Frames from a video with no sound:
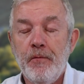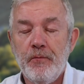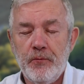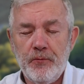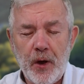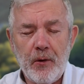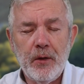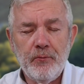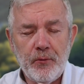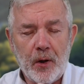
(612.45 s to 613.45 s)

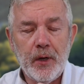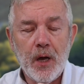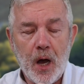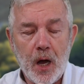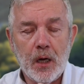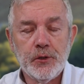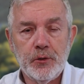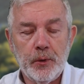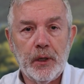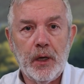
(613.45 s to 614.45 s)
Very, very hard
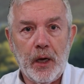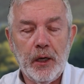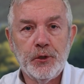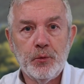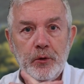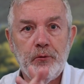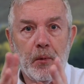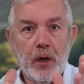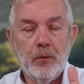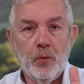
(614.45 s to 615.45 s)
to engage with
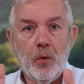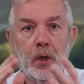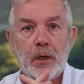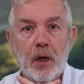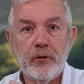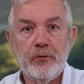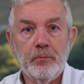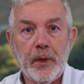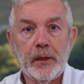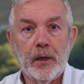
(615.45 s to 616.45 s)
my work life
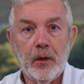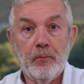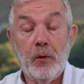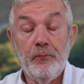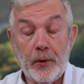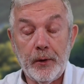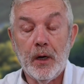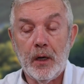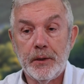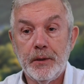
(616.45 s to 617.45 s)
back home. Very
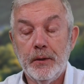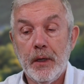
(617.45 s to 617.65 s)
hard.